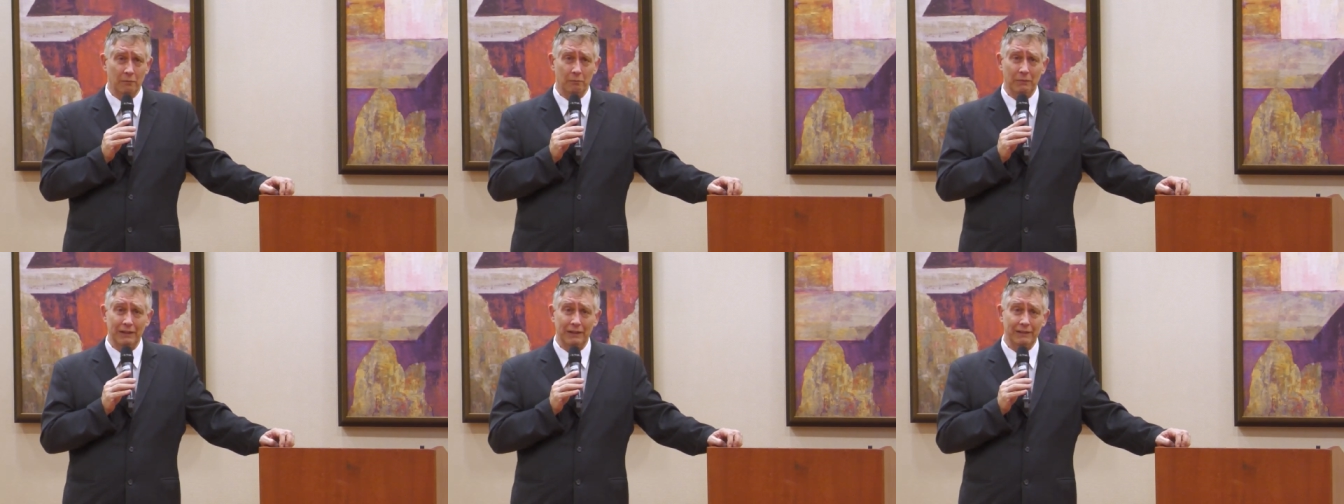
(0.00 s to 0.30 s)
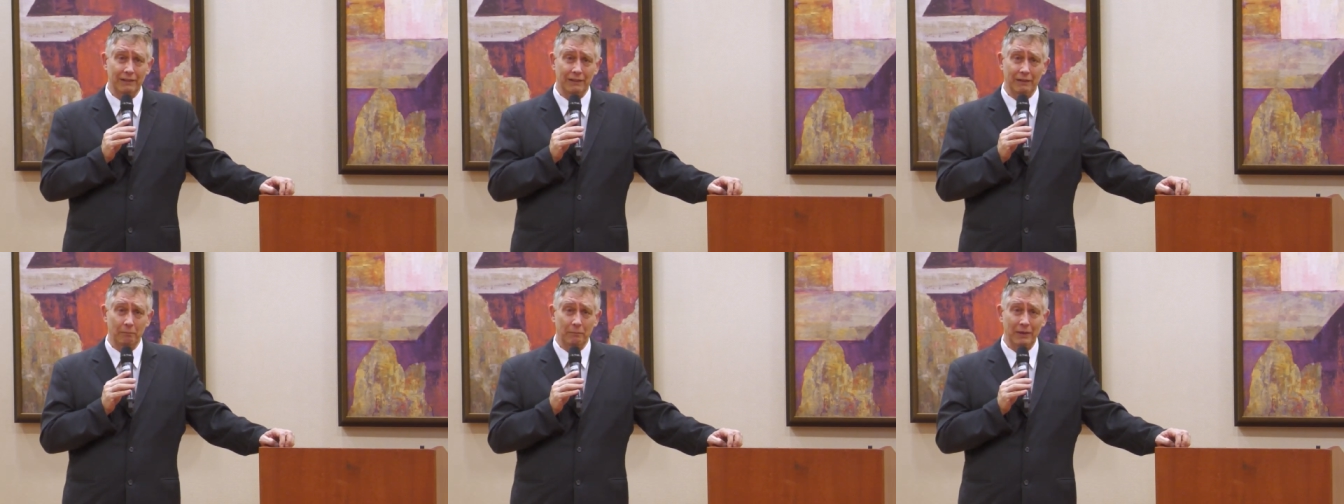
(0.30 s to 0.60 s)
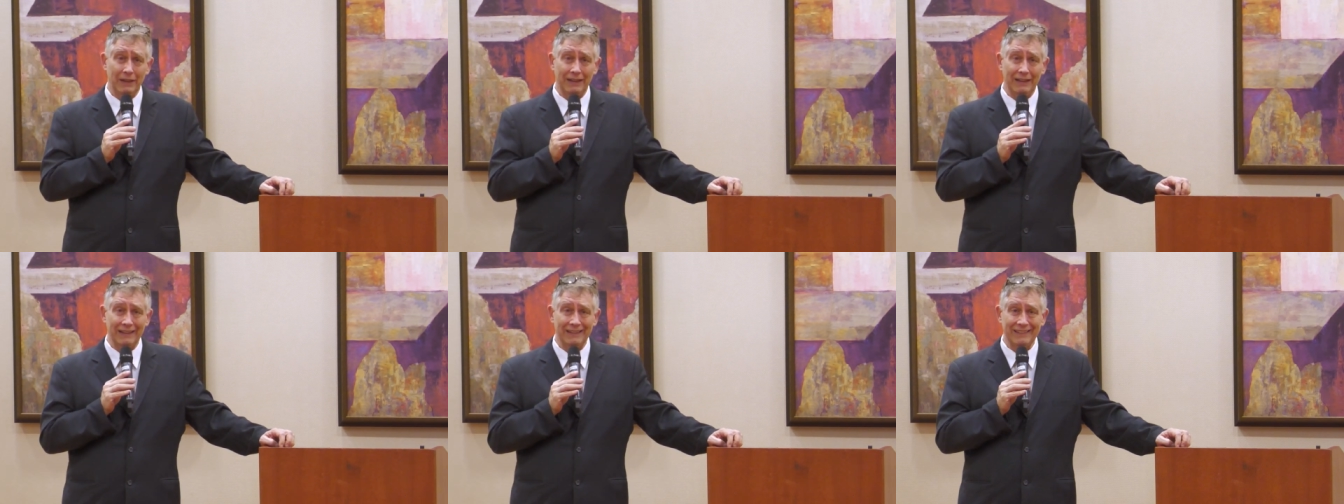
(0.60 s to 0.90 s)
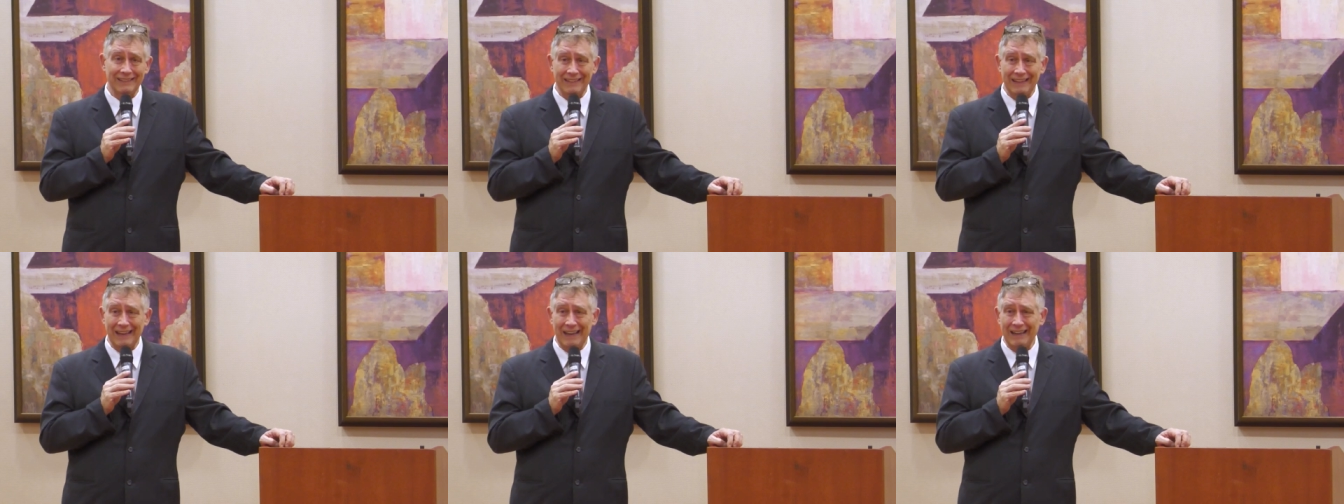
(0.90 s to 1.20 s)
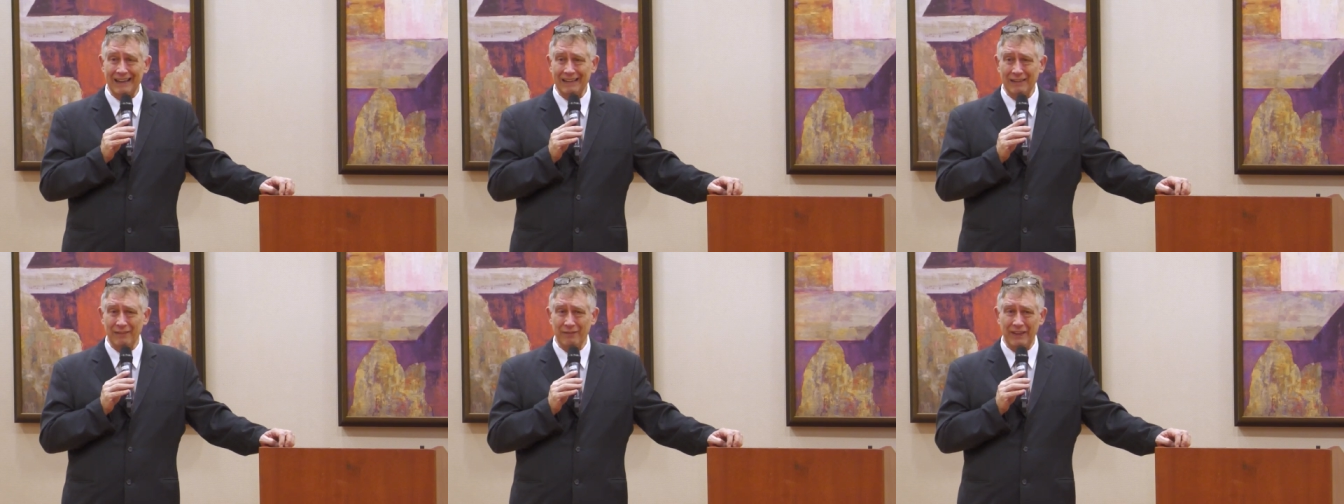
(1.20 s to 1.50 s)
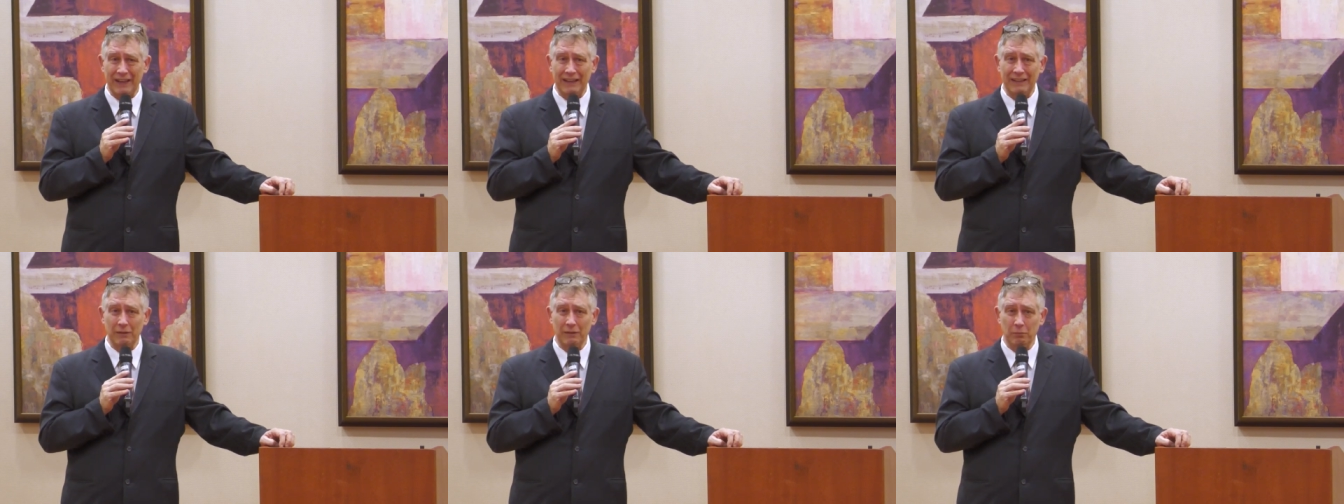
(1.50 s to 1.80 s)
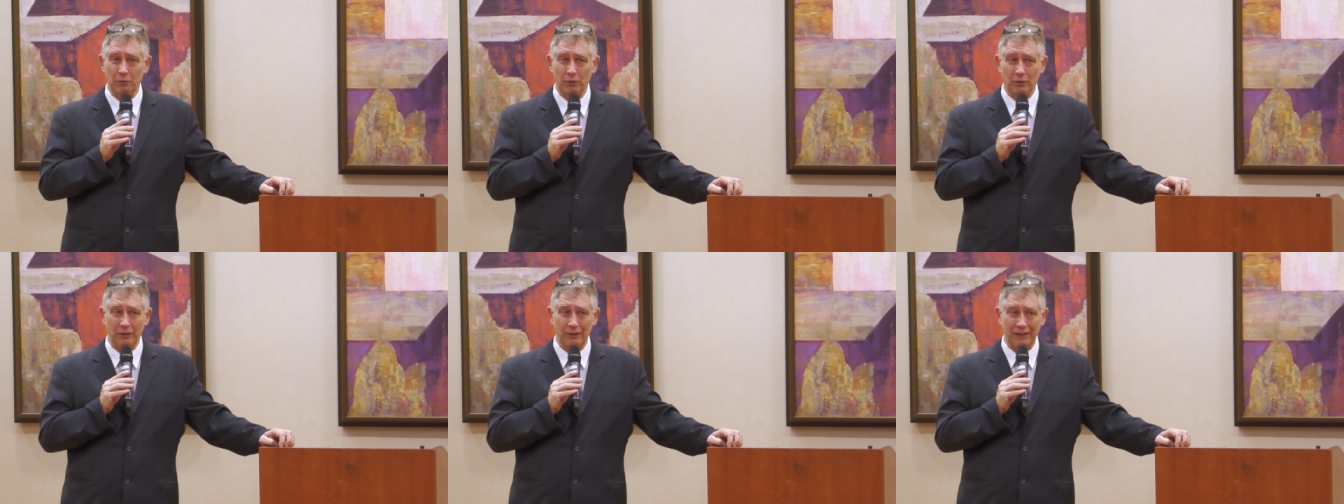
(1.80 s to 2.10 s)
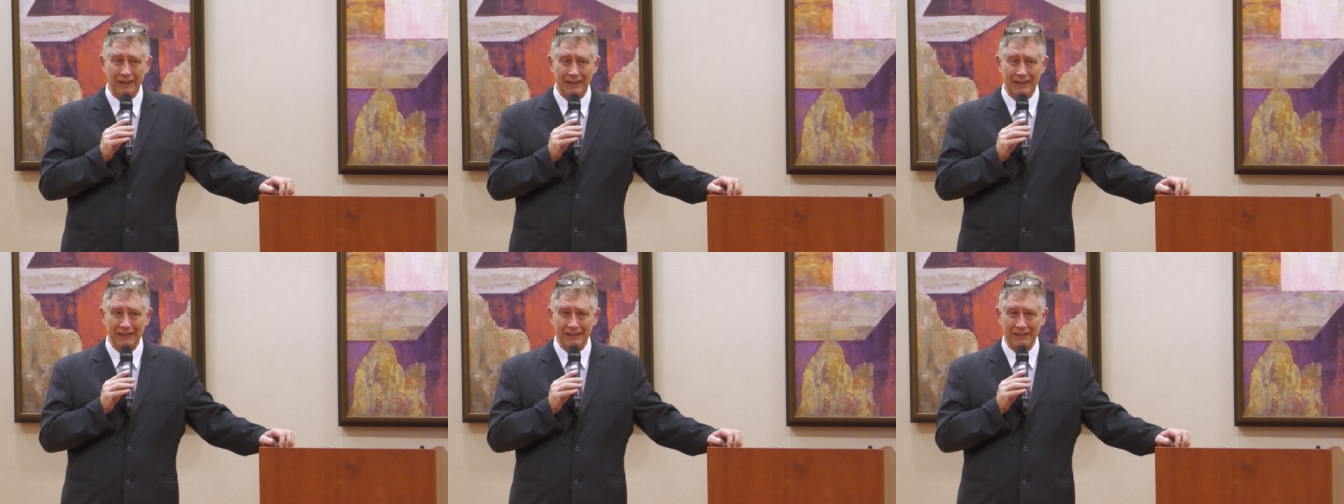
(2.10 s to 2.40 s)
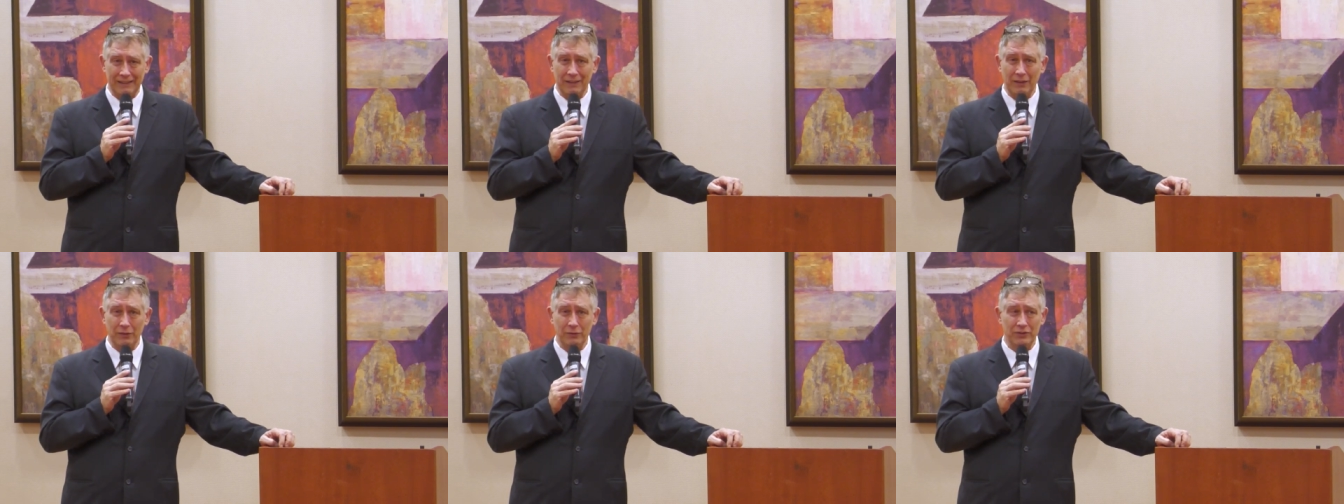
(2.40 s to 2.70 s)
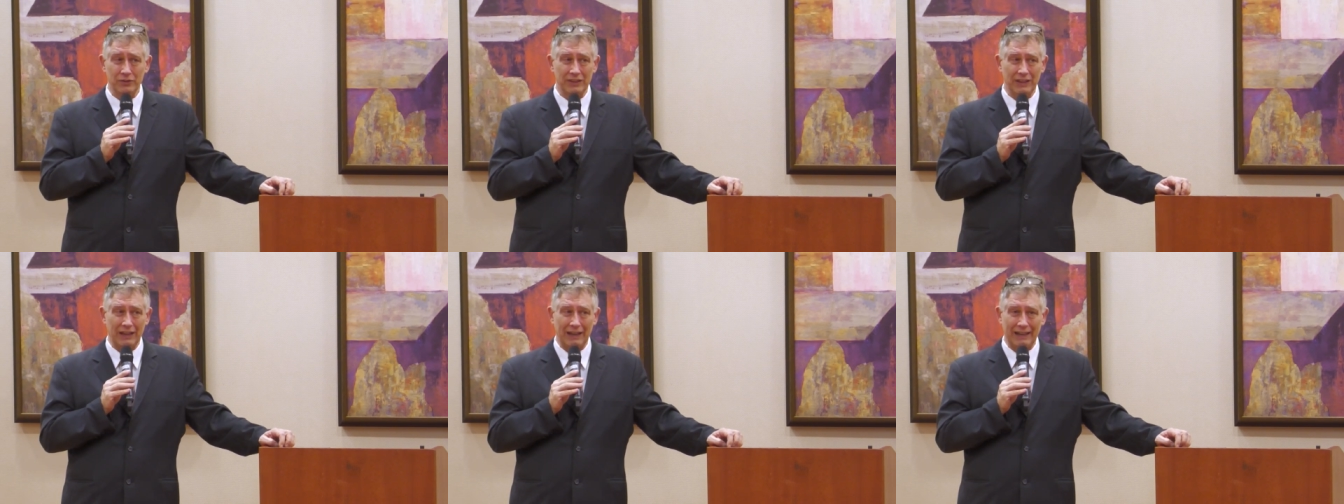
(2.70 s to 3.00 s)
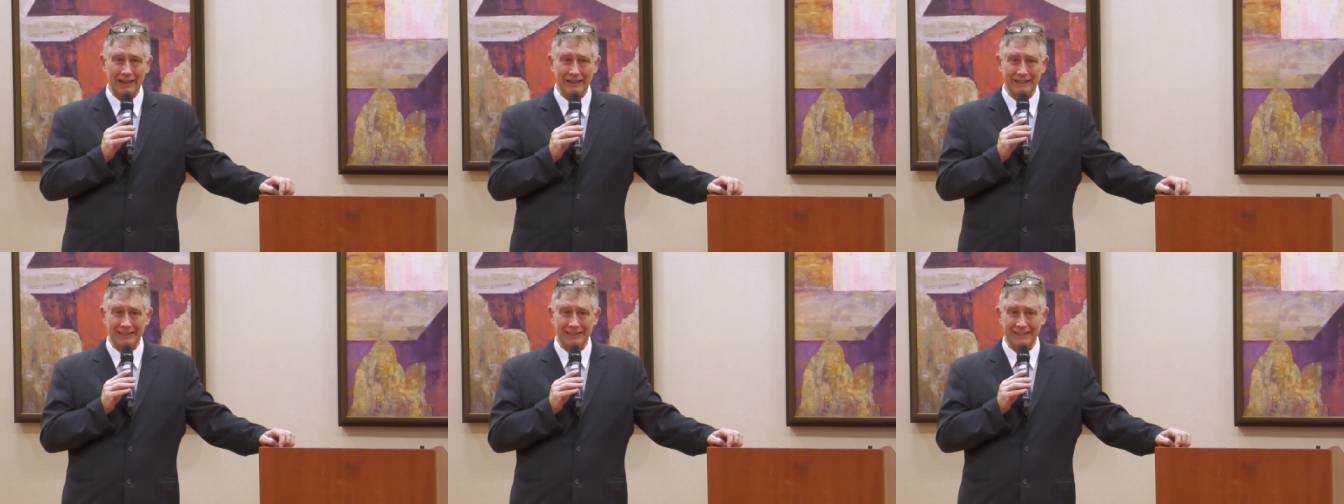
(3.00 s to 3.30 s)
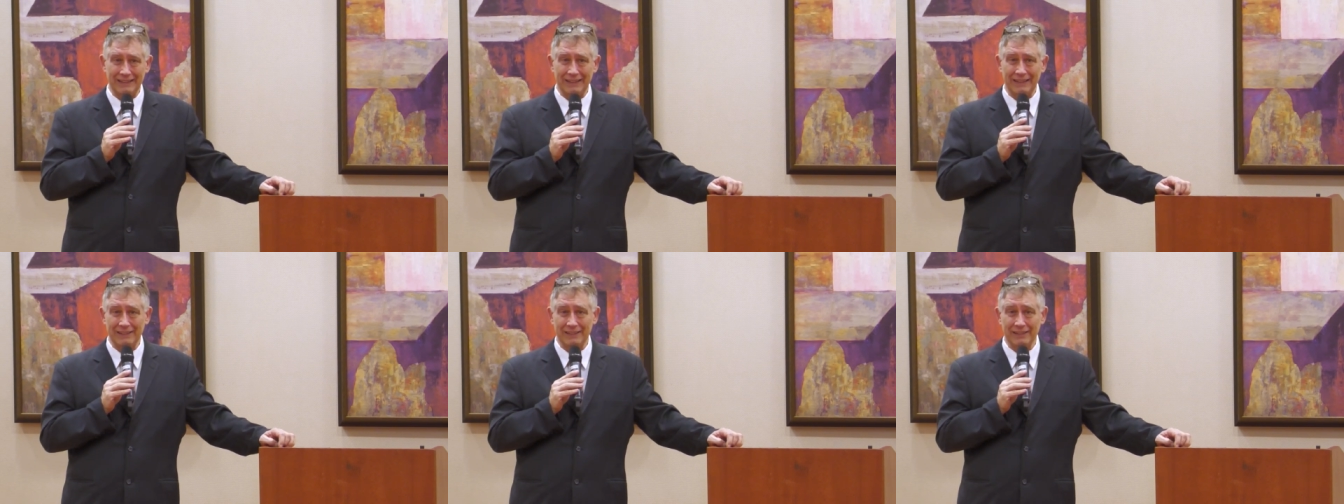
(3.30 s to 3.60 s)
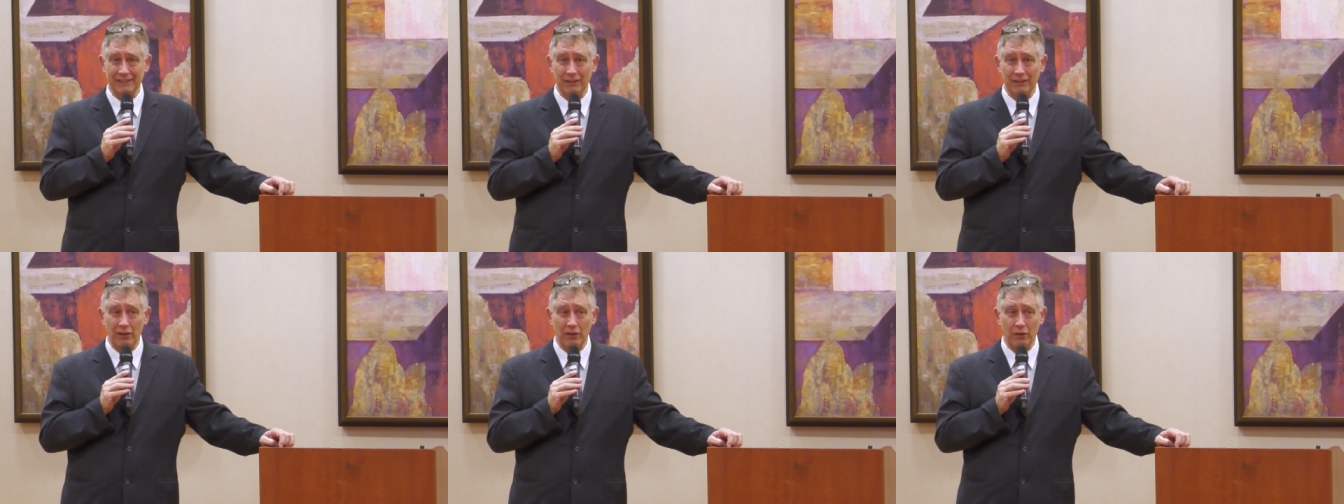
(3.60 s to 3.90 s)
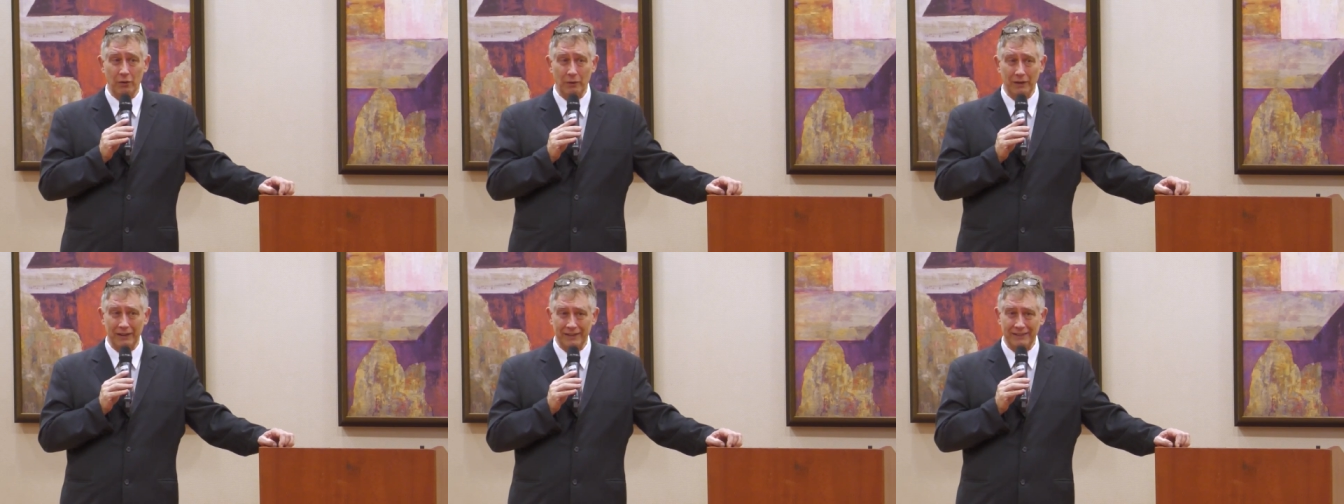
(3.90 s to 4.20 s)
But, but it's not available in a dose size that's low,